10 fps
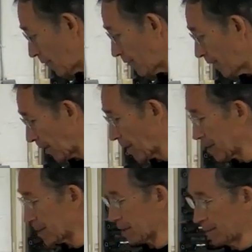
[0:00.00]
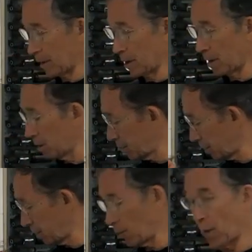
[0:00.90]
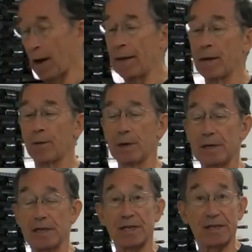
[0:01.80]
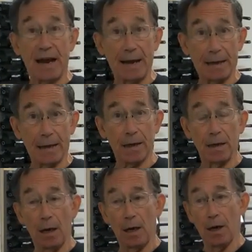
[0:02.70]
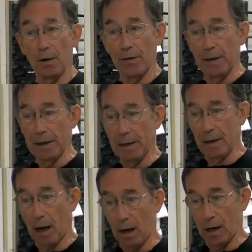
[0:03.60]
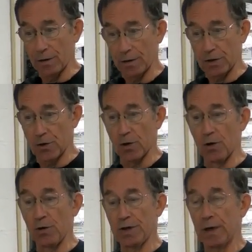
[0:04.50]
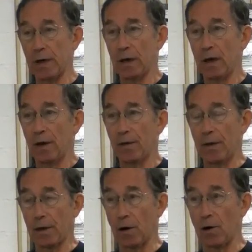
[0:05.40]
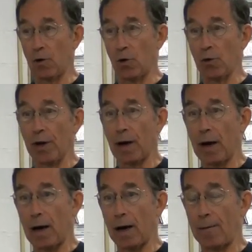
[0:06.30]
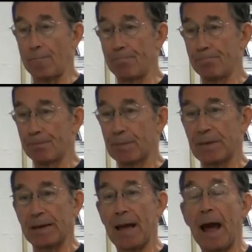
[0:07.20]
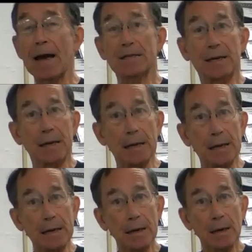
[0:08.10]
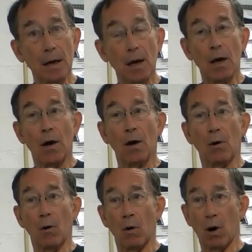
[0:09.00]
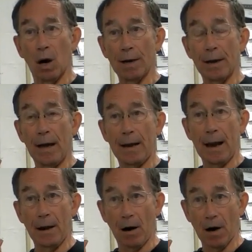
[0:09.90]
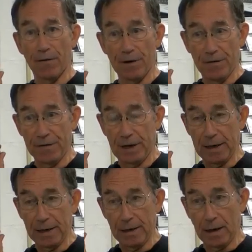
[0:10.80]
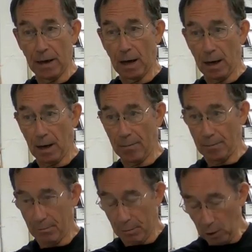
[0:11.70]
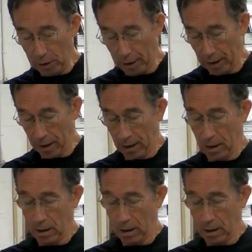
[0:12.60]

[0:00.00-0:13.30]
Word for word: very similar to the way that we stake the uh, screws that hold um, the gas key on an AR-15 uh, bolt carrier.